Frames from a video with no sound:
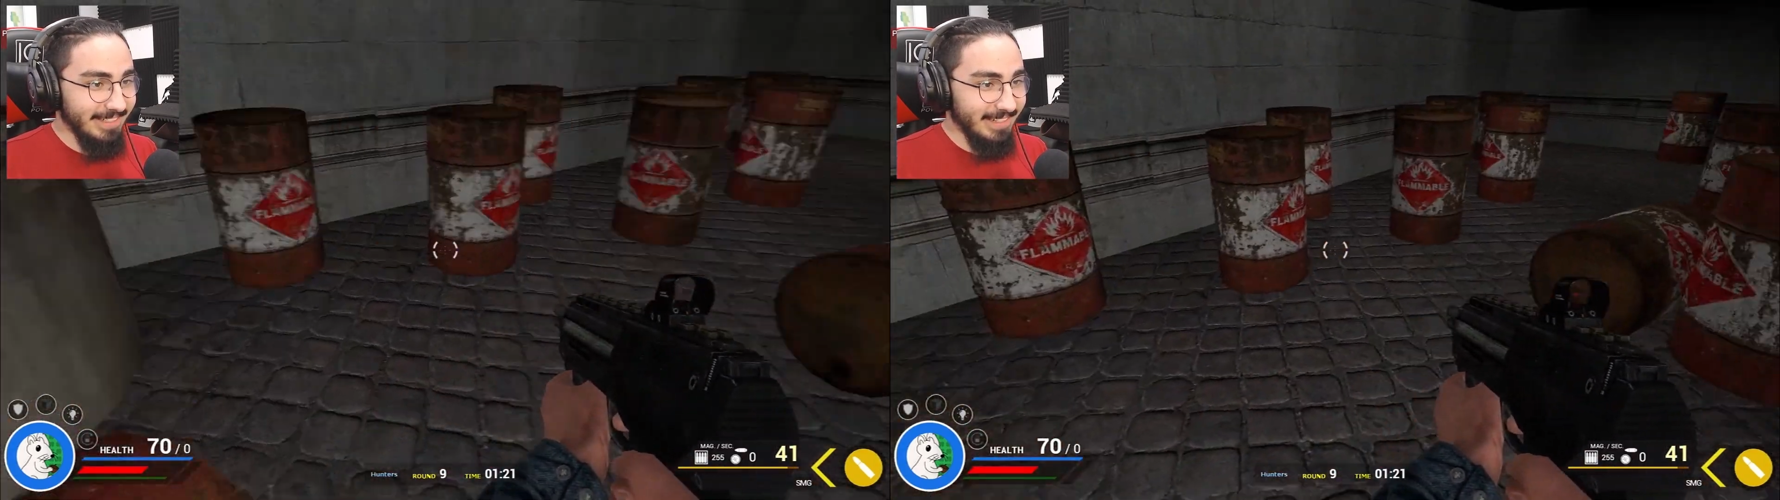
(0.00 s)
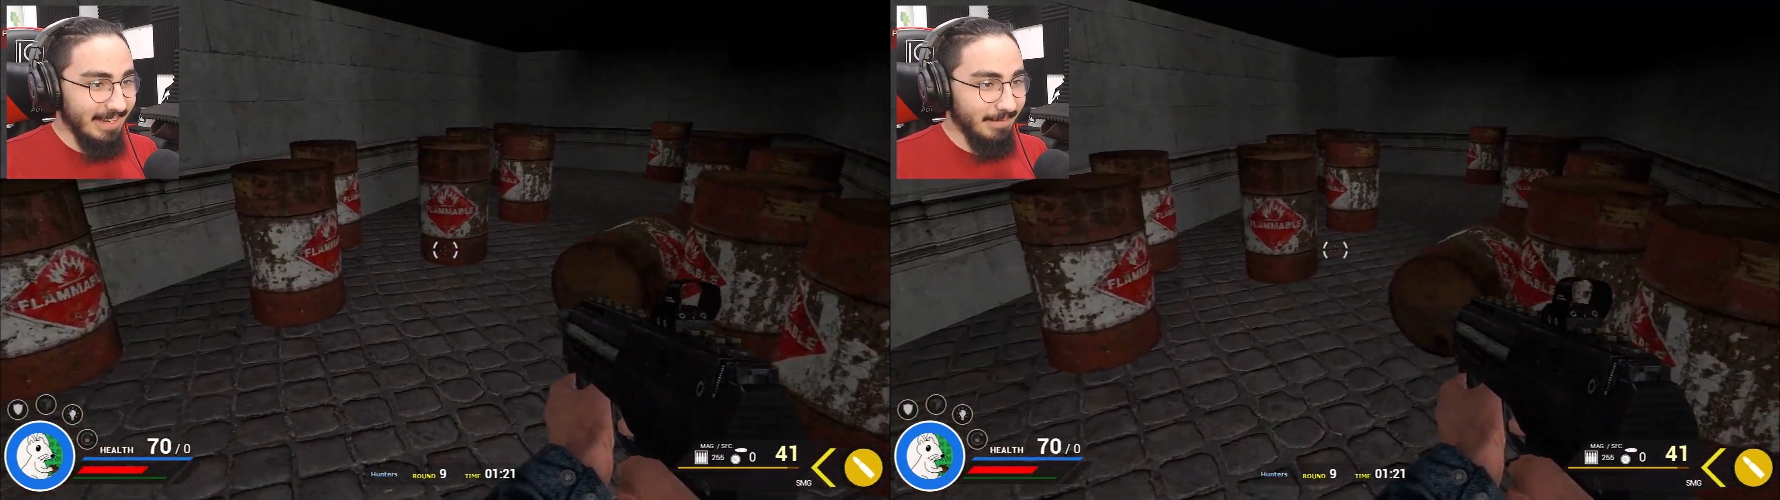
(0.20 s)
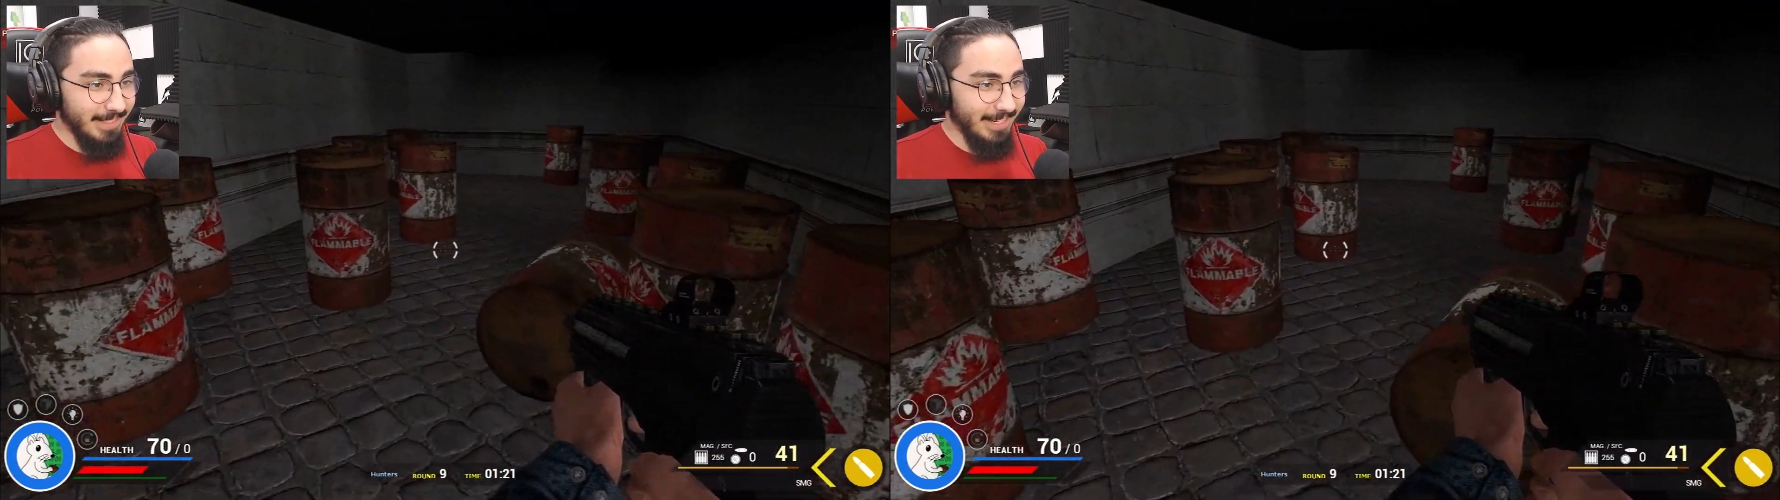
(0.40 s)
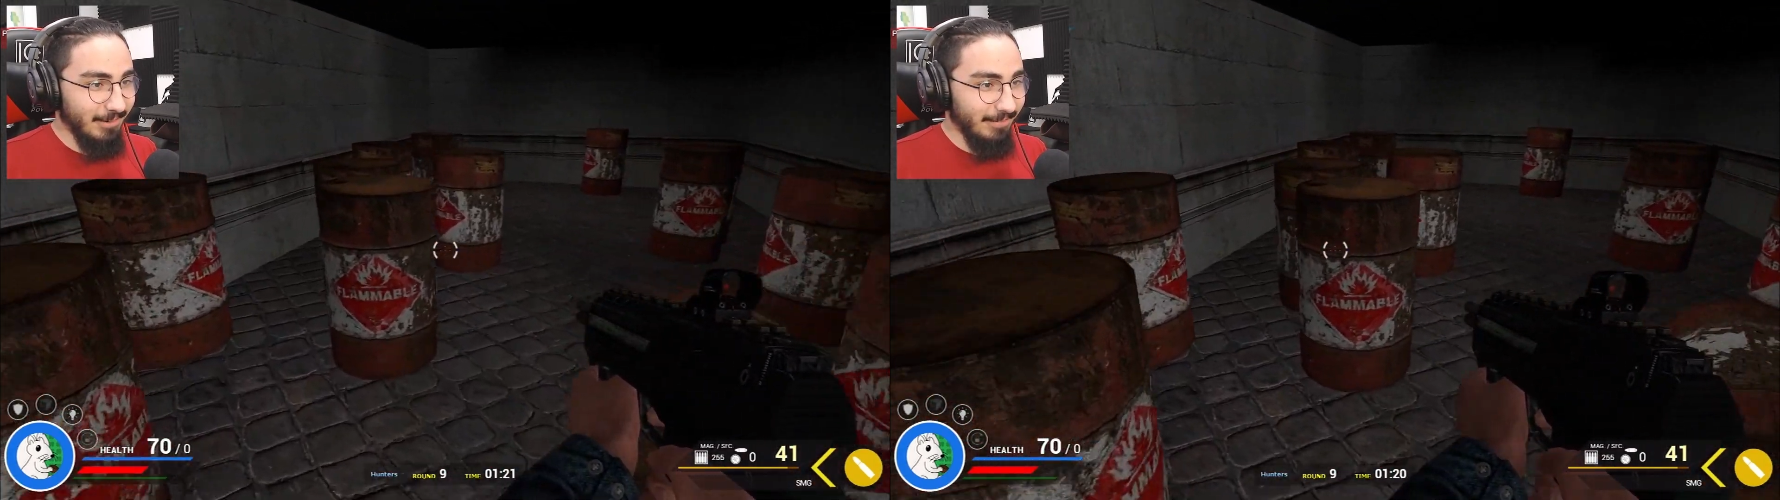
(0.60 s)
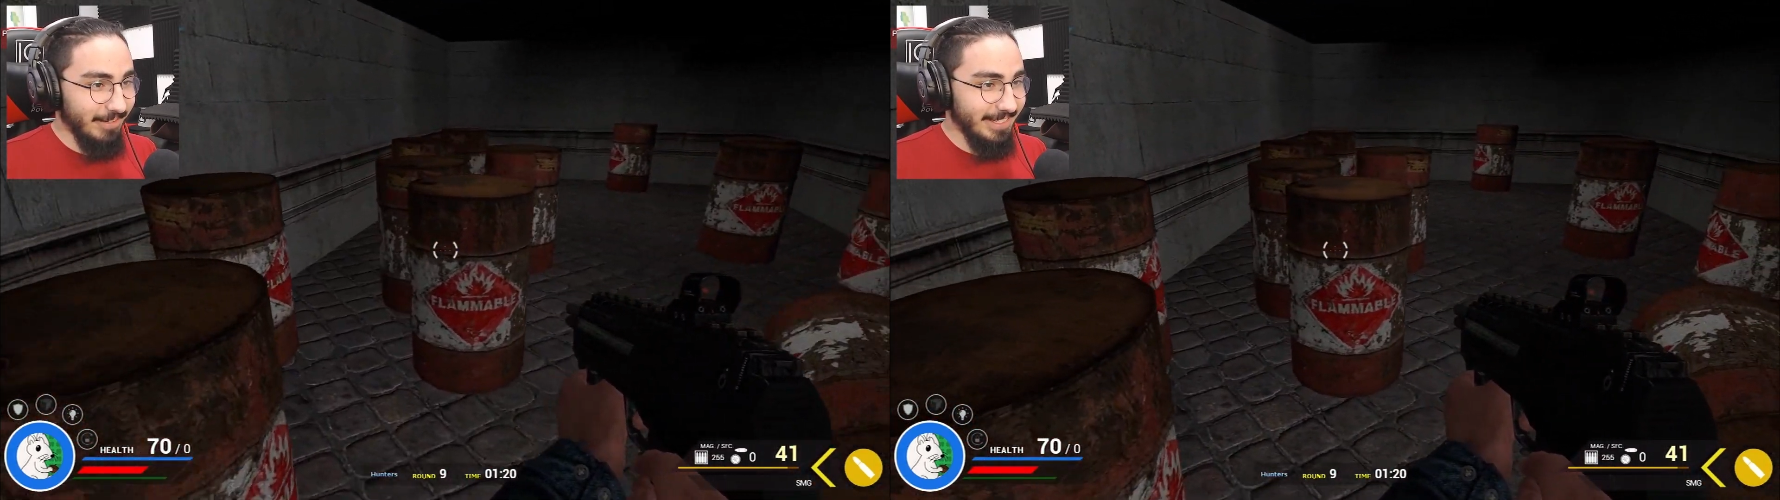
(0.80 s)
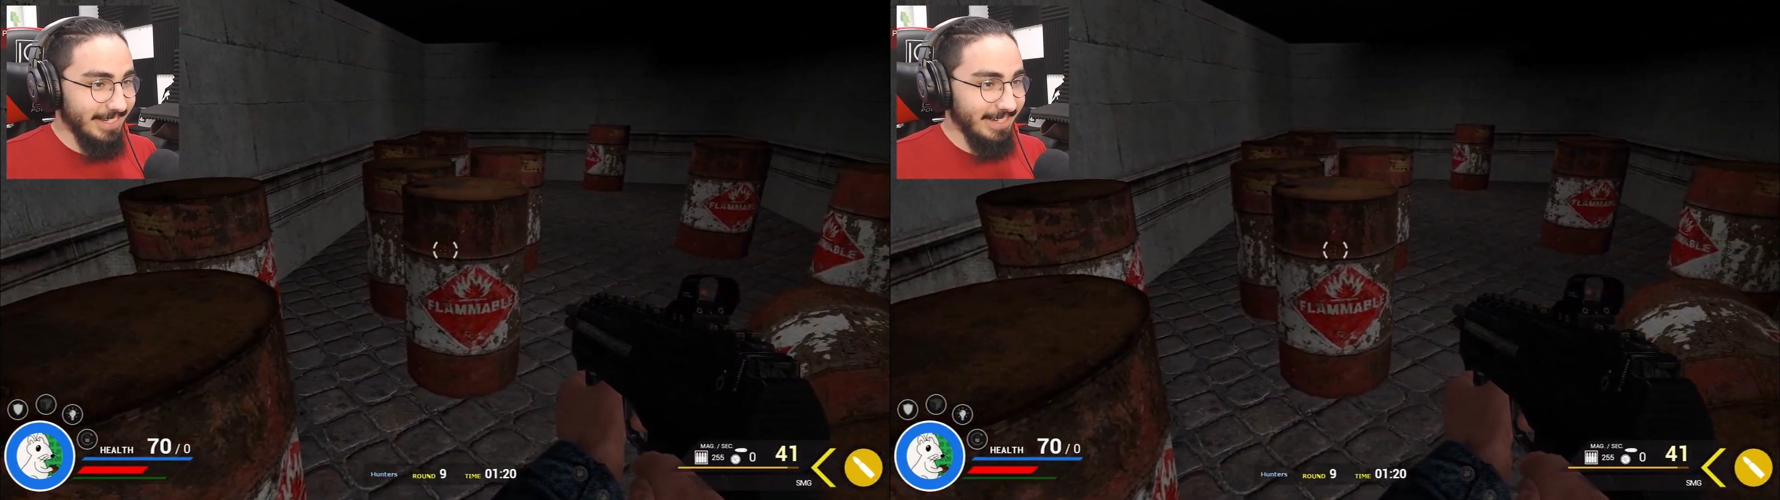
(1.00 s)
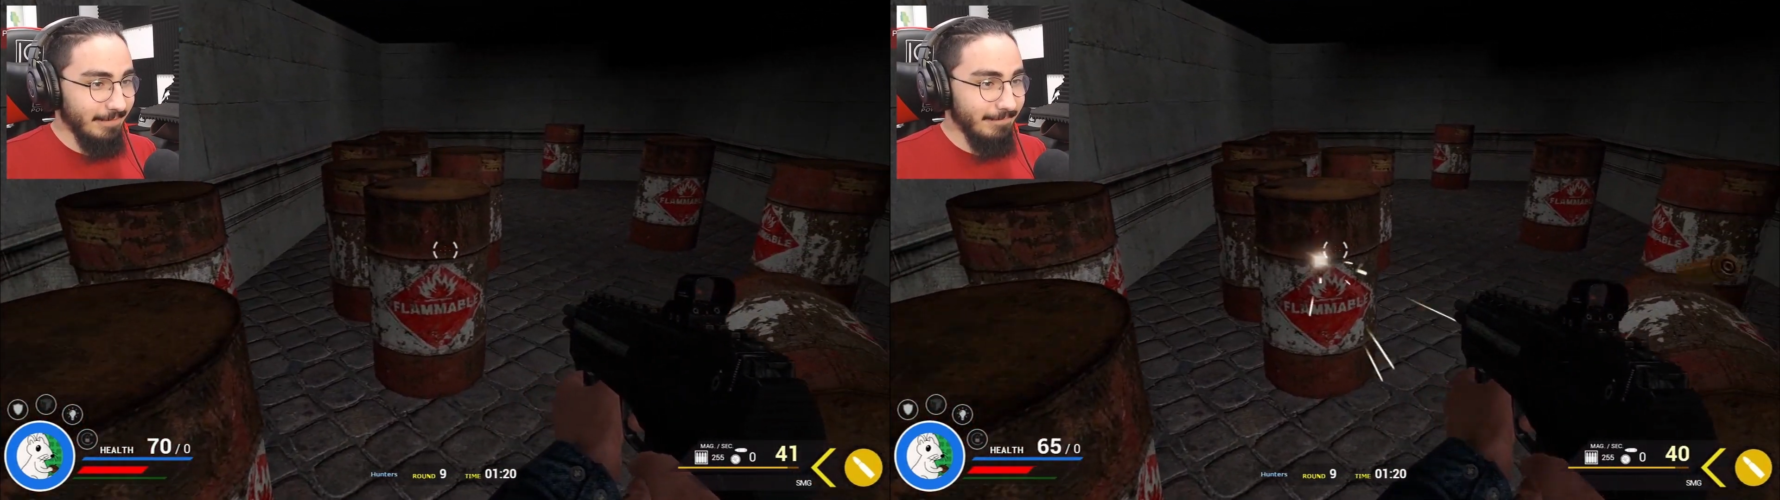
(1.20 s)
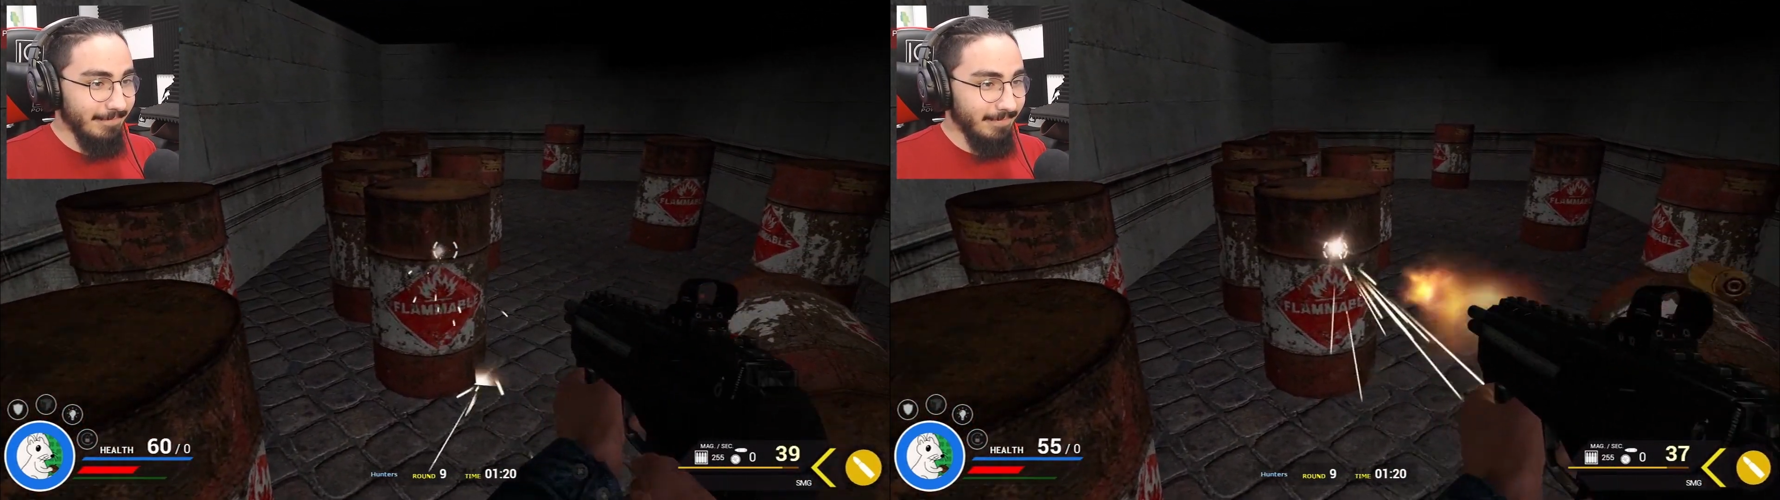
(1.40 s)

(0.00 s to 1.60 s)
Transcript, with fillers: I'm gonna take one for the team.